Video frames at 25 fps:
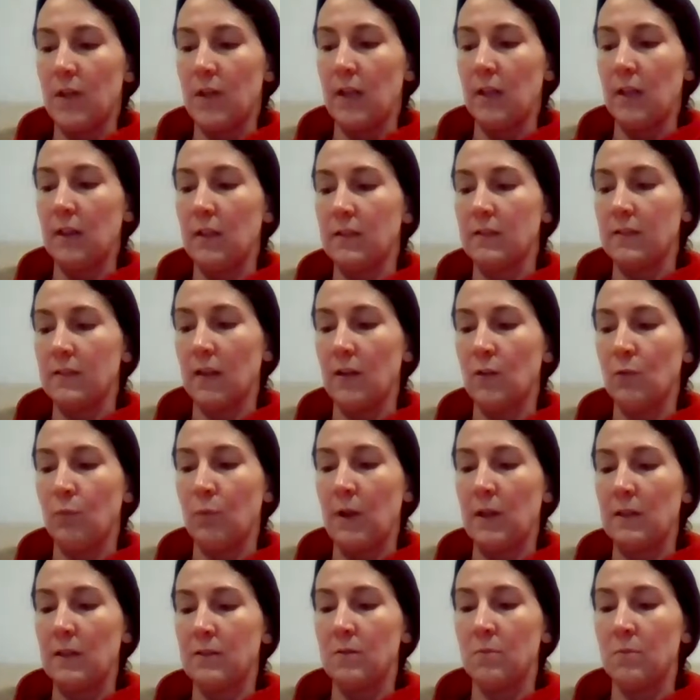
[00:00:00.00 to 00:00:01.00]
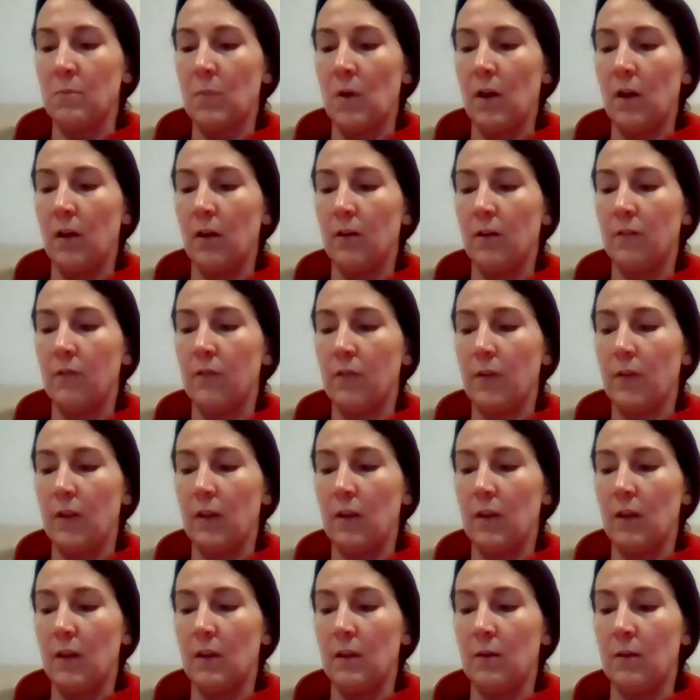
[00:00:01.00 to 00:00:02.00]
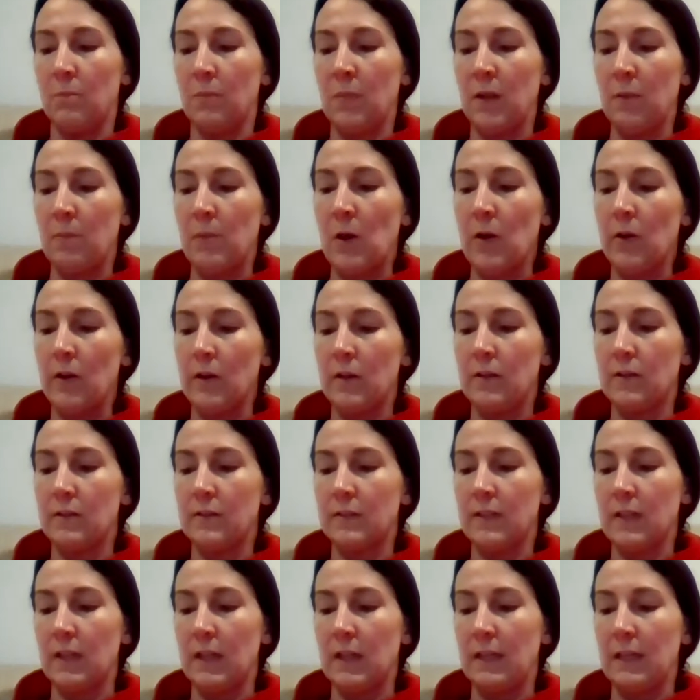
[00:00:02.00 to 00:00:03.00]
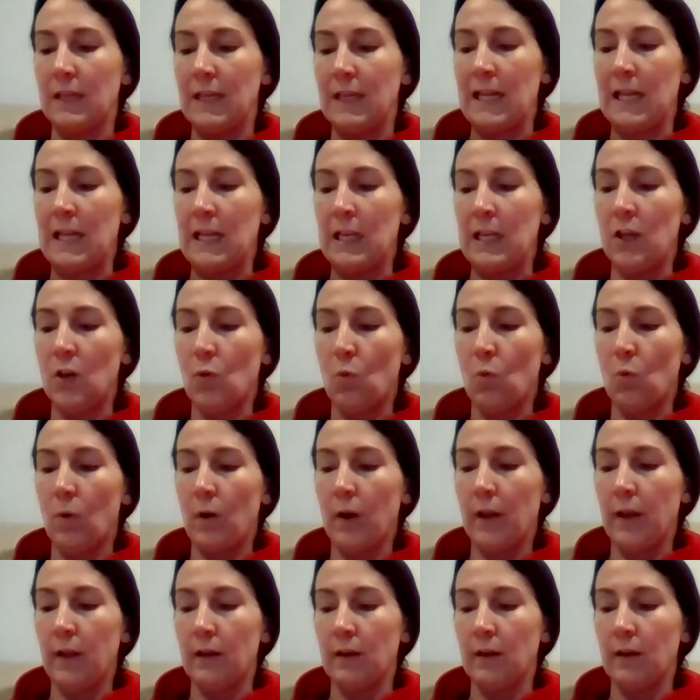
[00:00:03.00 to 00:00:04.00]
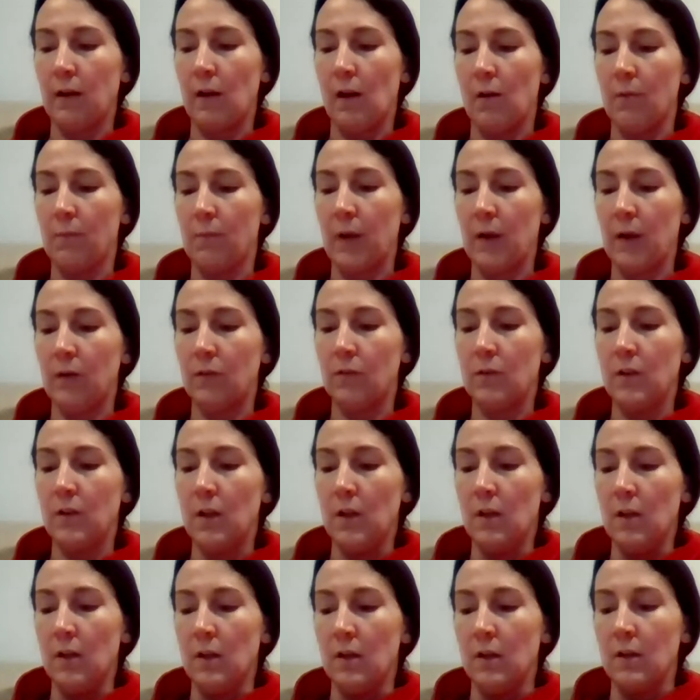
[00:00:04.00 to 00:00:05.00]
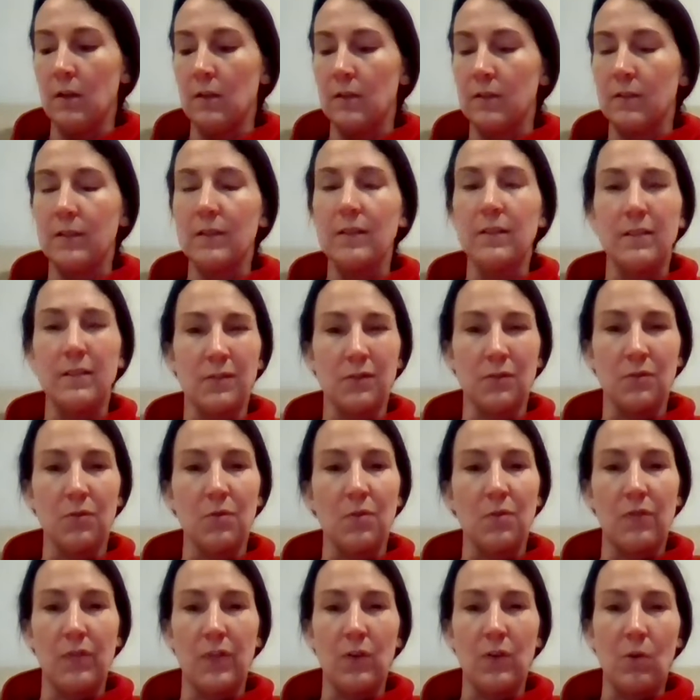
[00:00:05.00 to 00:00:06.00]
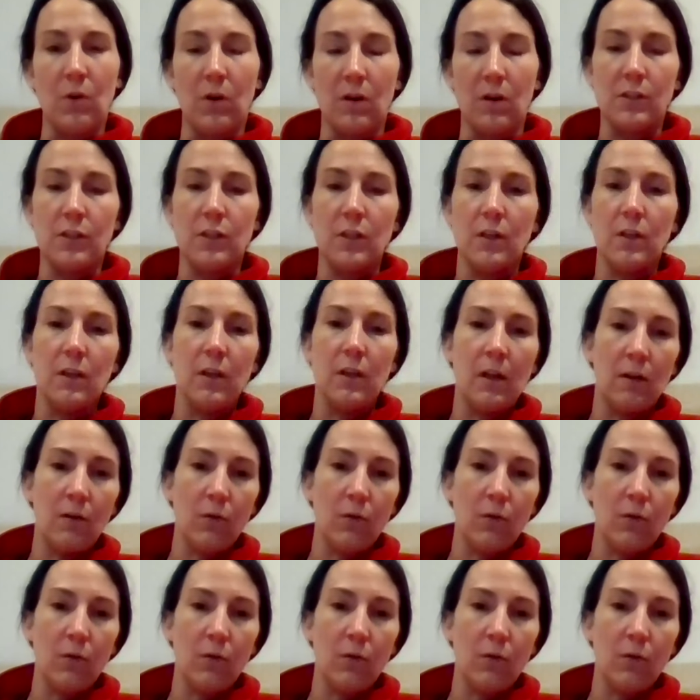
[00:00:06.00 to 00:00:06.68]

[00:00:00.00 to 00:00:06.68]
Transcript: in the cytoplasm of an amoeba is an inorganic compound? This is a review question.